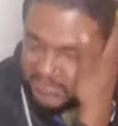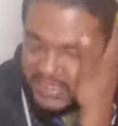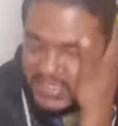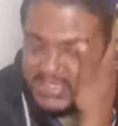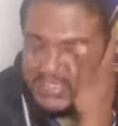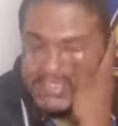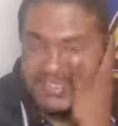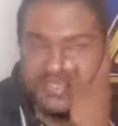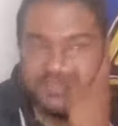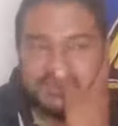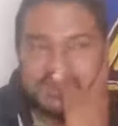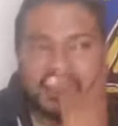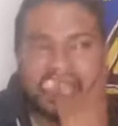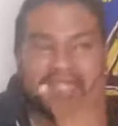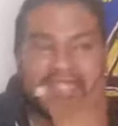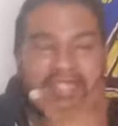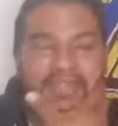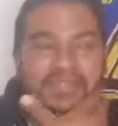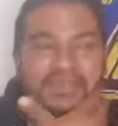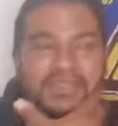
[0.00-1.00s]
but it seems
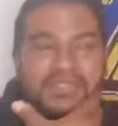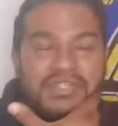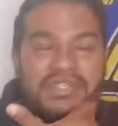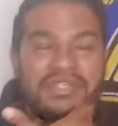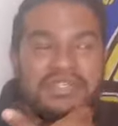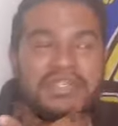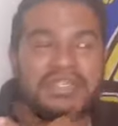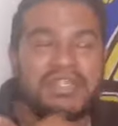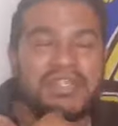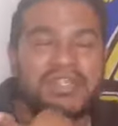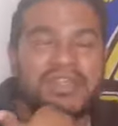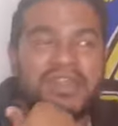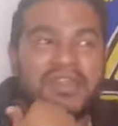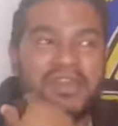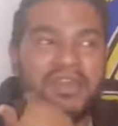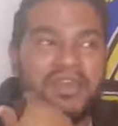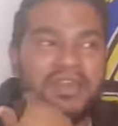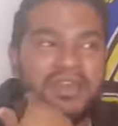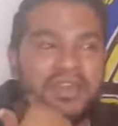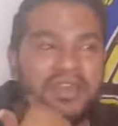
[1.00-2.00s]
like they were just
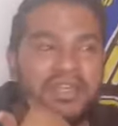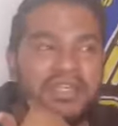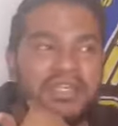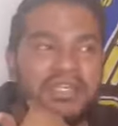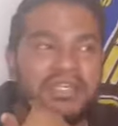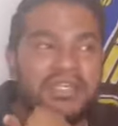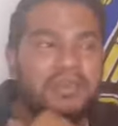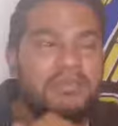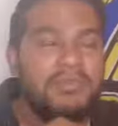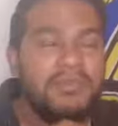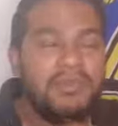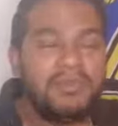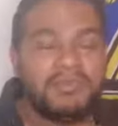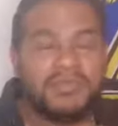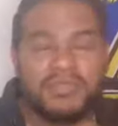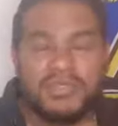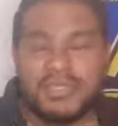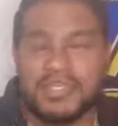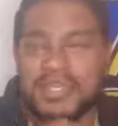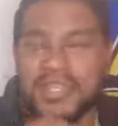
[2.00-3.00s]
coming out
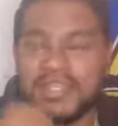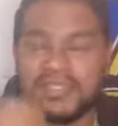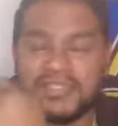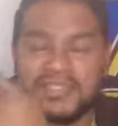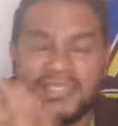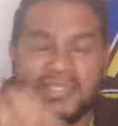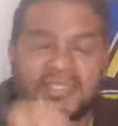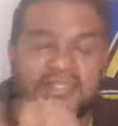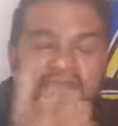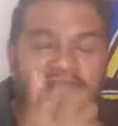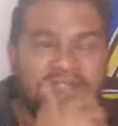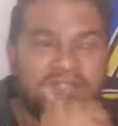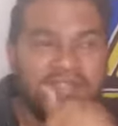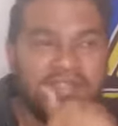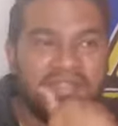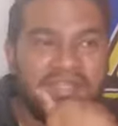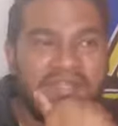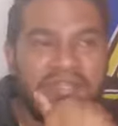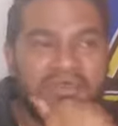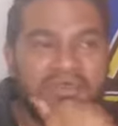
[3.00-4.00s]
with the next in
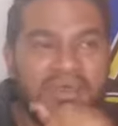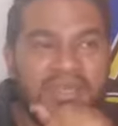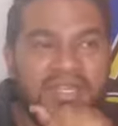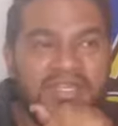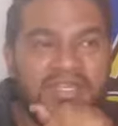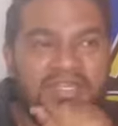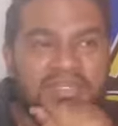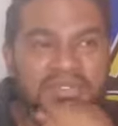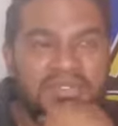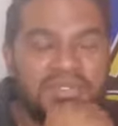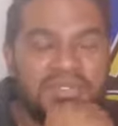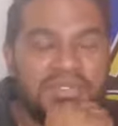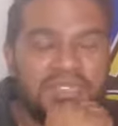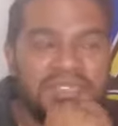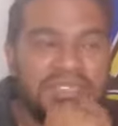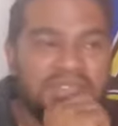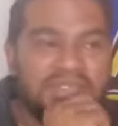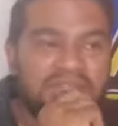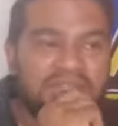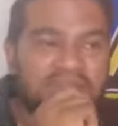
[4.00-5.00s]
the YD2
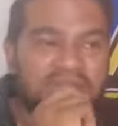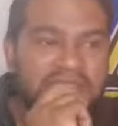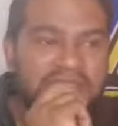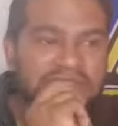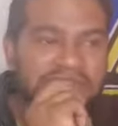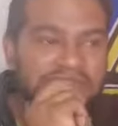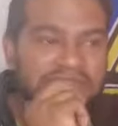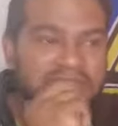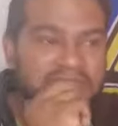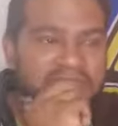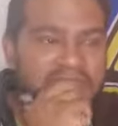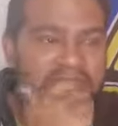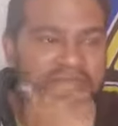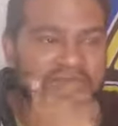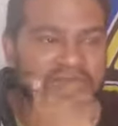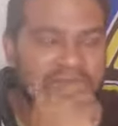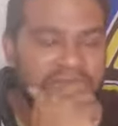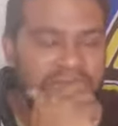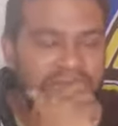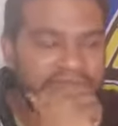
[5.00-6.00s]
series.
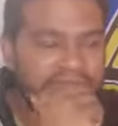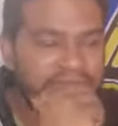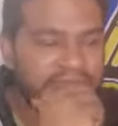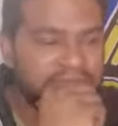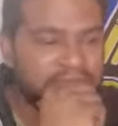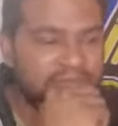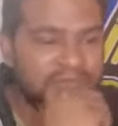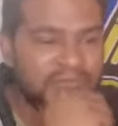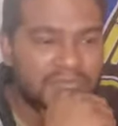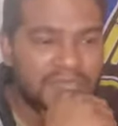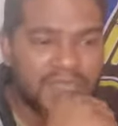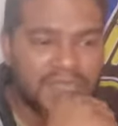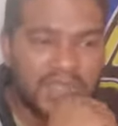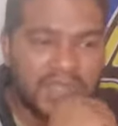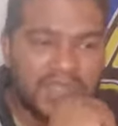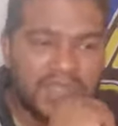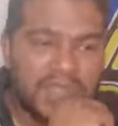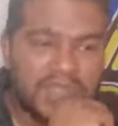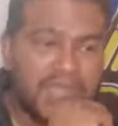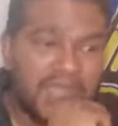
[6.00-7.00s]
So
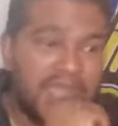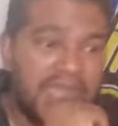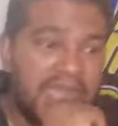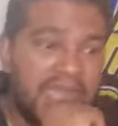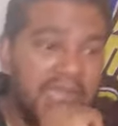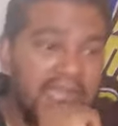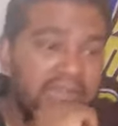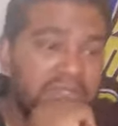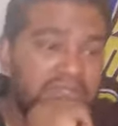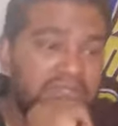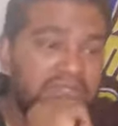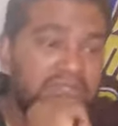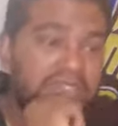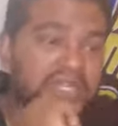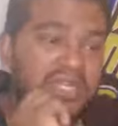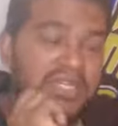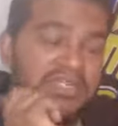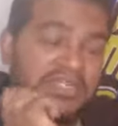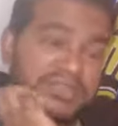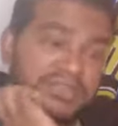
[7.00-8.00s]
I don't know,
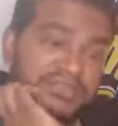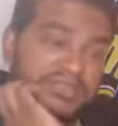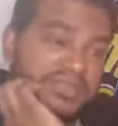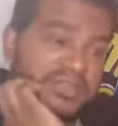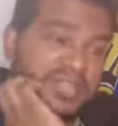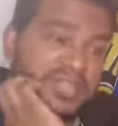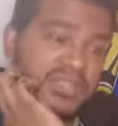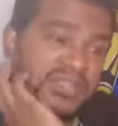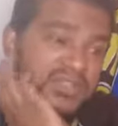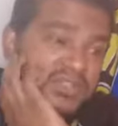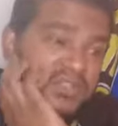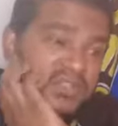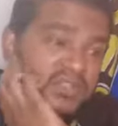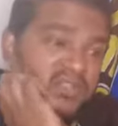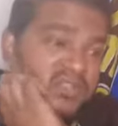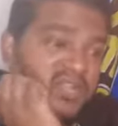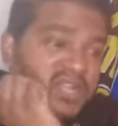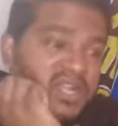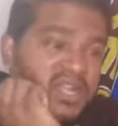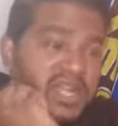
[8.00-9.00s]
guys. I don't
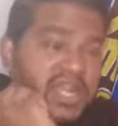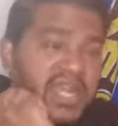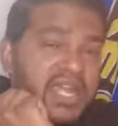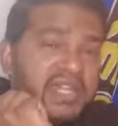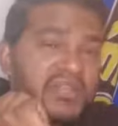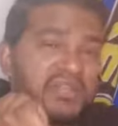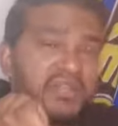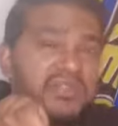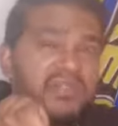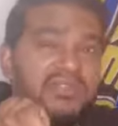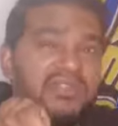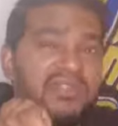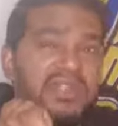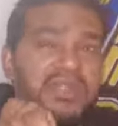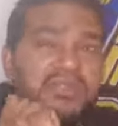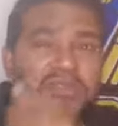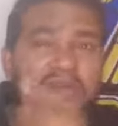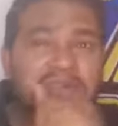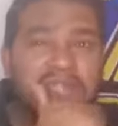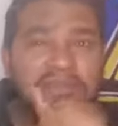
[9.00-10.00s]
know. I don't know if
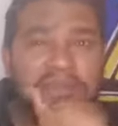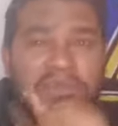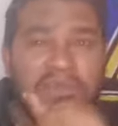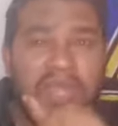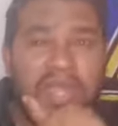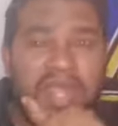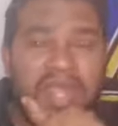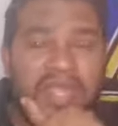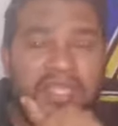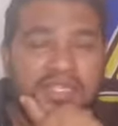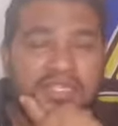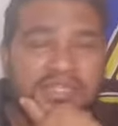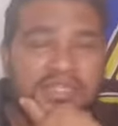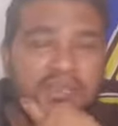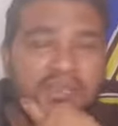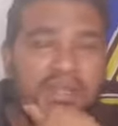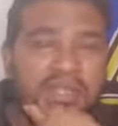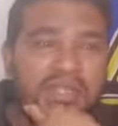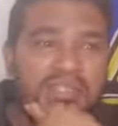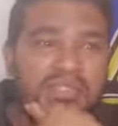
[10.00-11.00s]
anybody who has
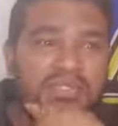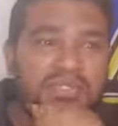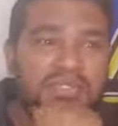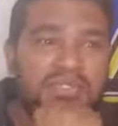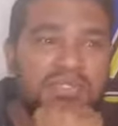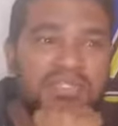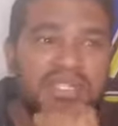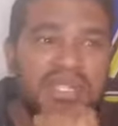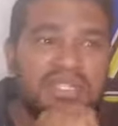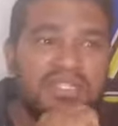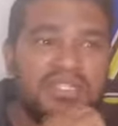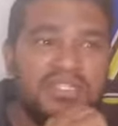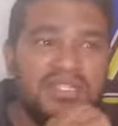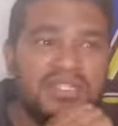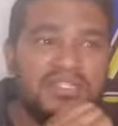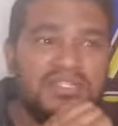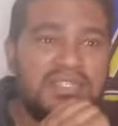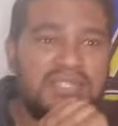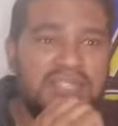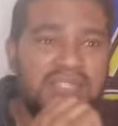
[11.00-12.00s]
the YD2Z
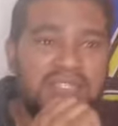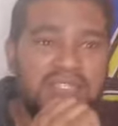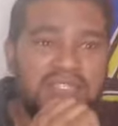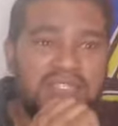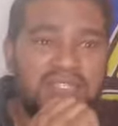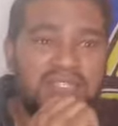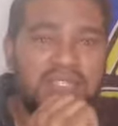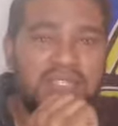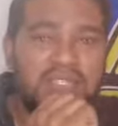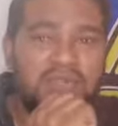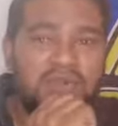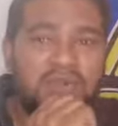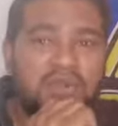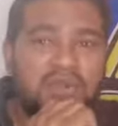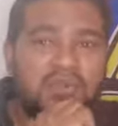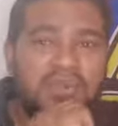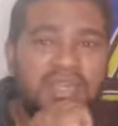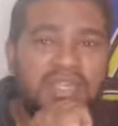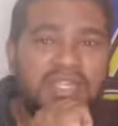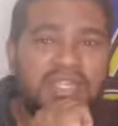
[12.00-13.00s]
just yet,
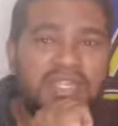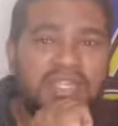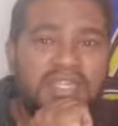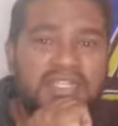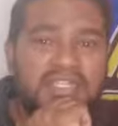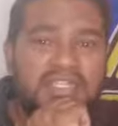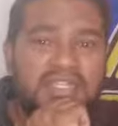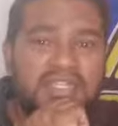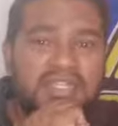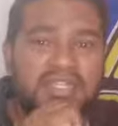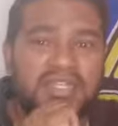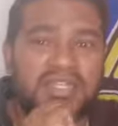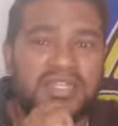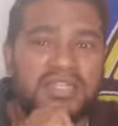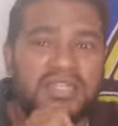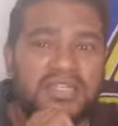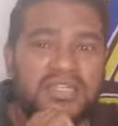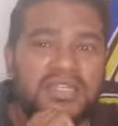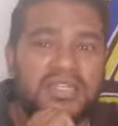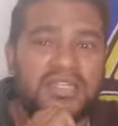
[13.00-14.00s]
or whether it's
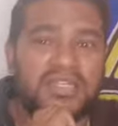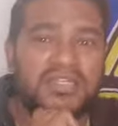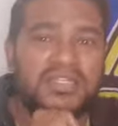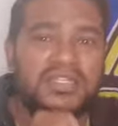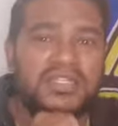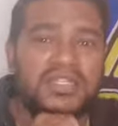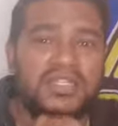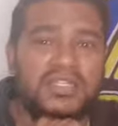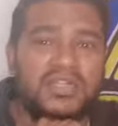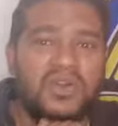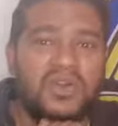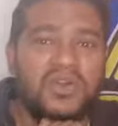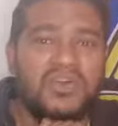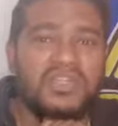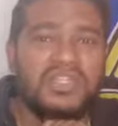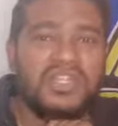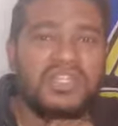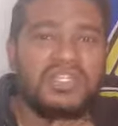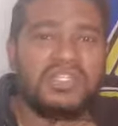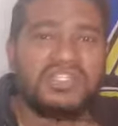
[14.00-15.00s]

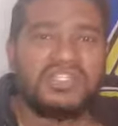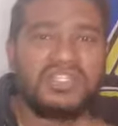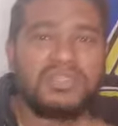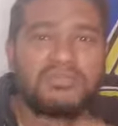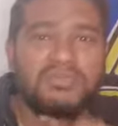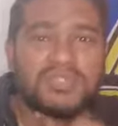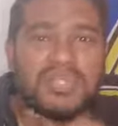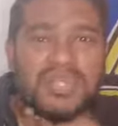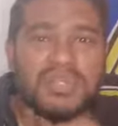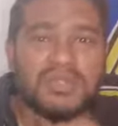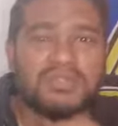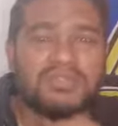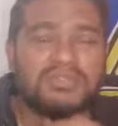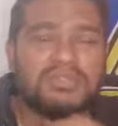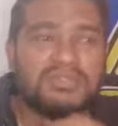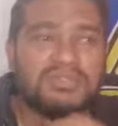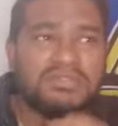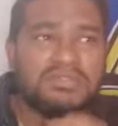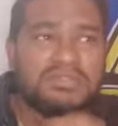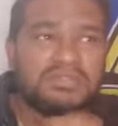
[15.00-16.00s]
already shipped
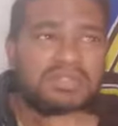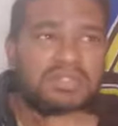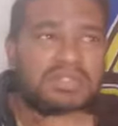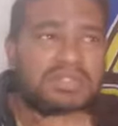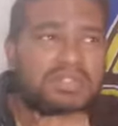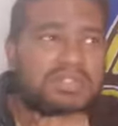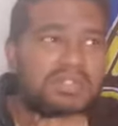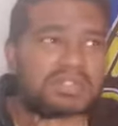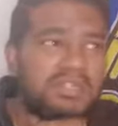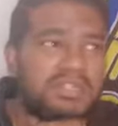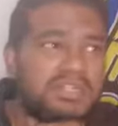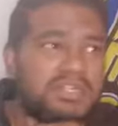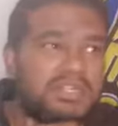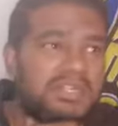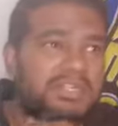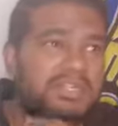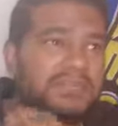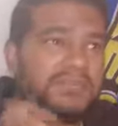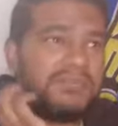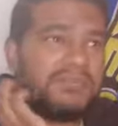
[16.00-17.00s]
out.
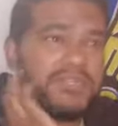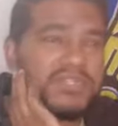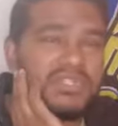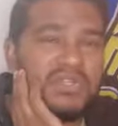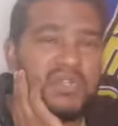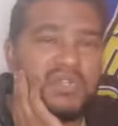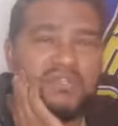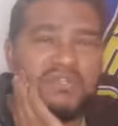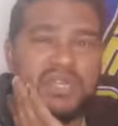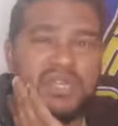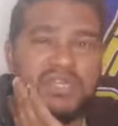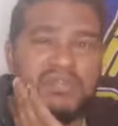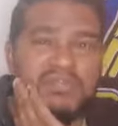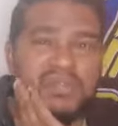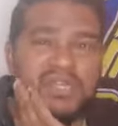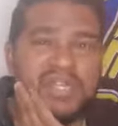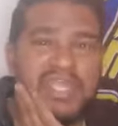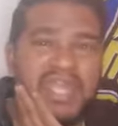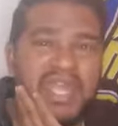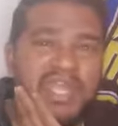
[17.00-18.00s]
So if
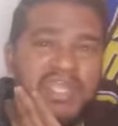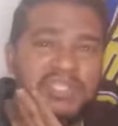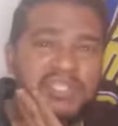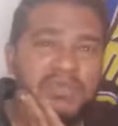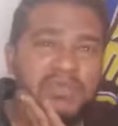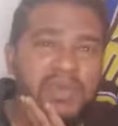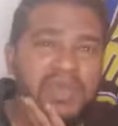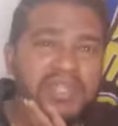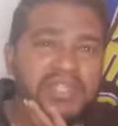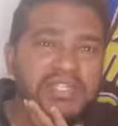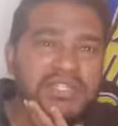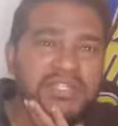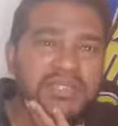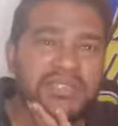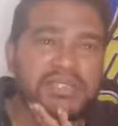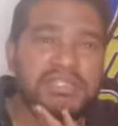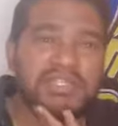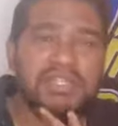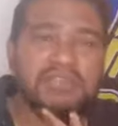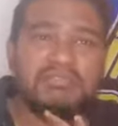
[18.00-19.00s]
anybody has the
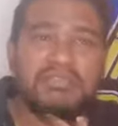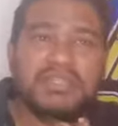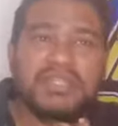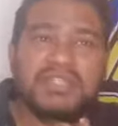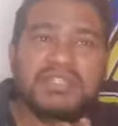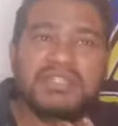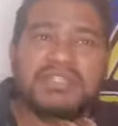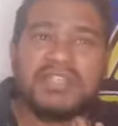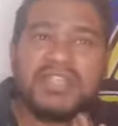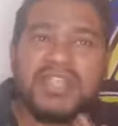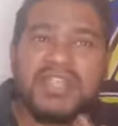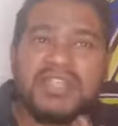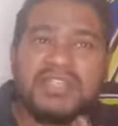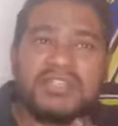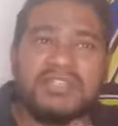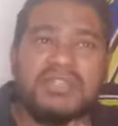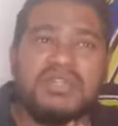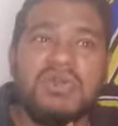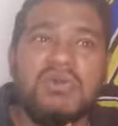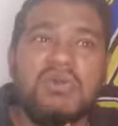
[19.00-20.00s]
YD2Z, please let
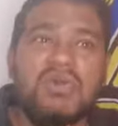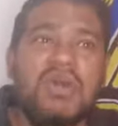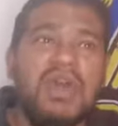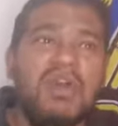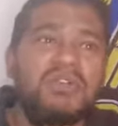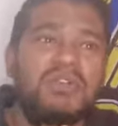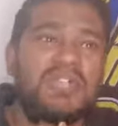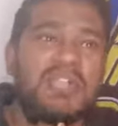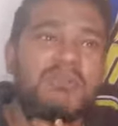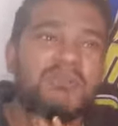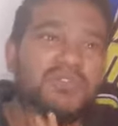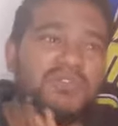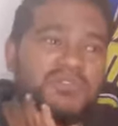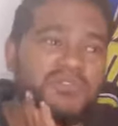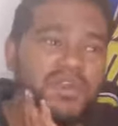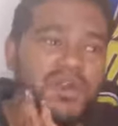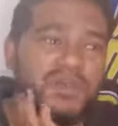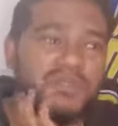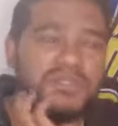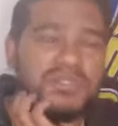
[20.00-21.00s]
us know how that
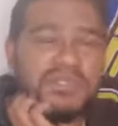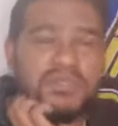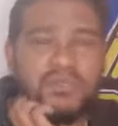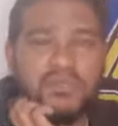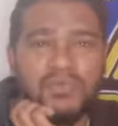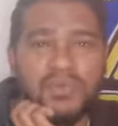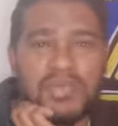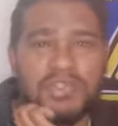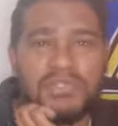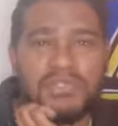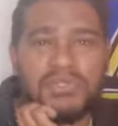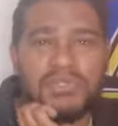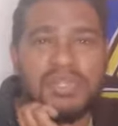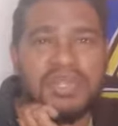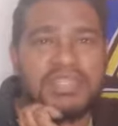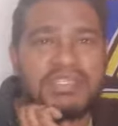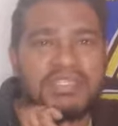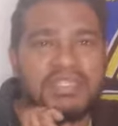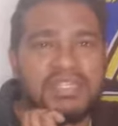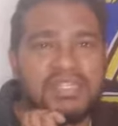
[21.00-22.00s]
performs, what you
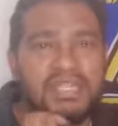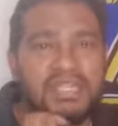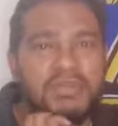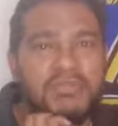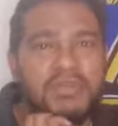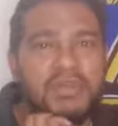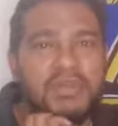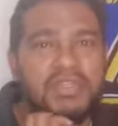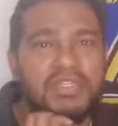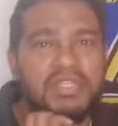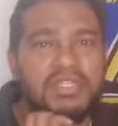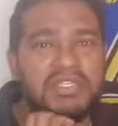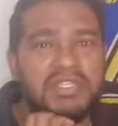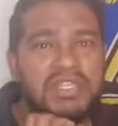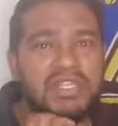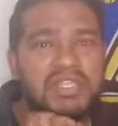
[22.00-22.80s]
guys think about it.